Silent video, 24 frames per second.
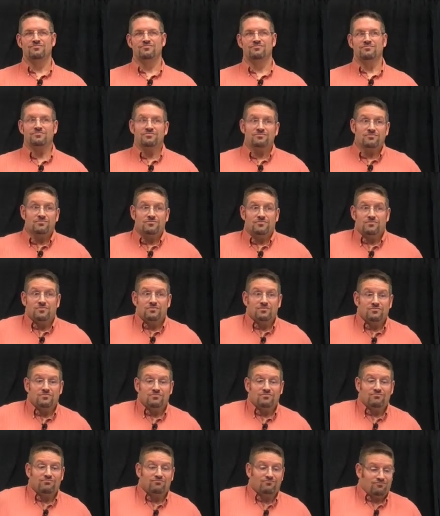
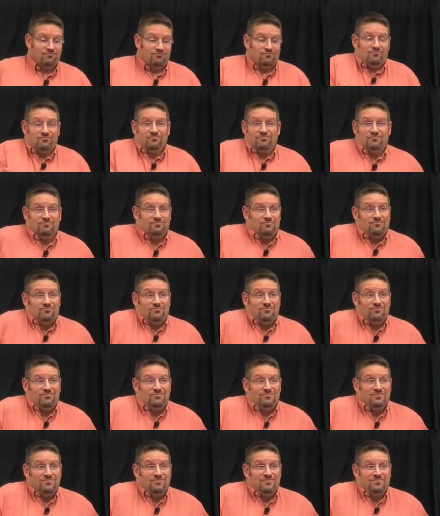
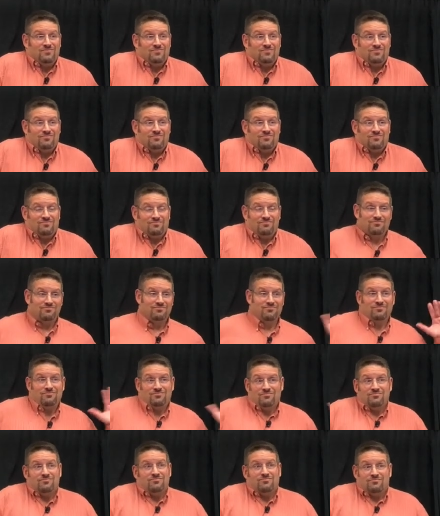
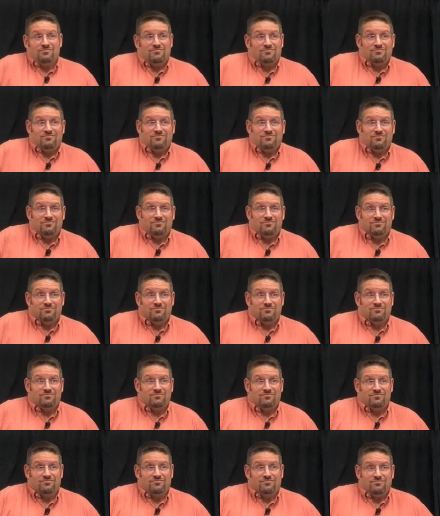
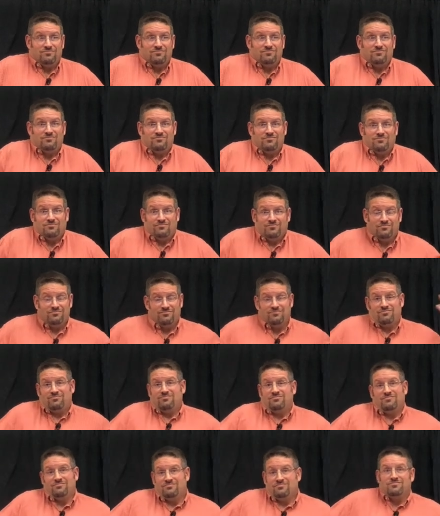(no one is talking)